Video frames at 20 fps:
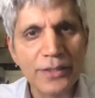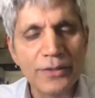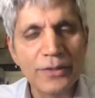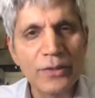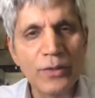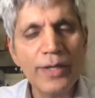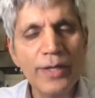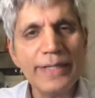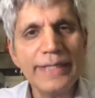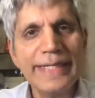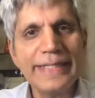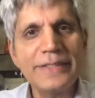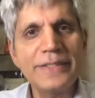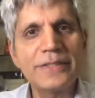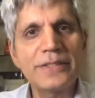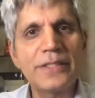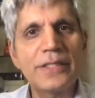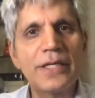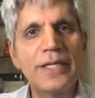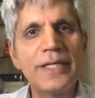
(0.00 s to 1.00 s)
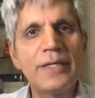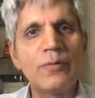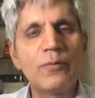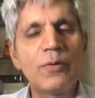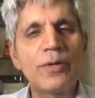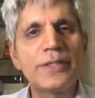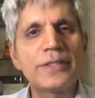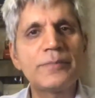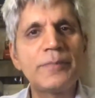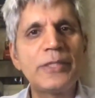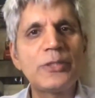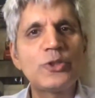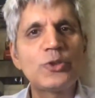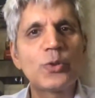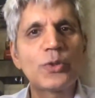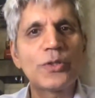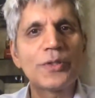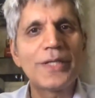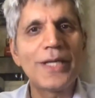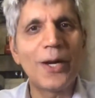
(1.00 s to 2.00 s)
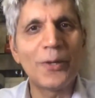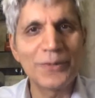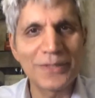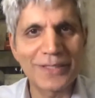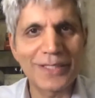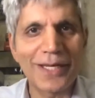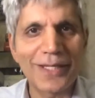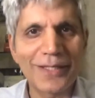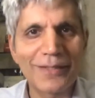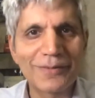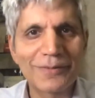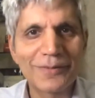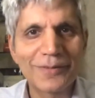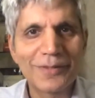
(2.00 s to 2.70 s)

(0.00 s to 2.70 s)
not necessarily what is being shown on the outside.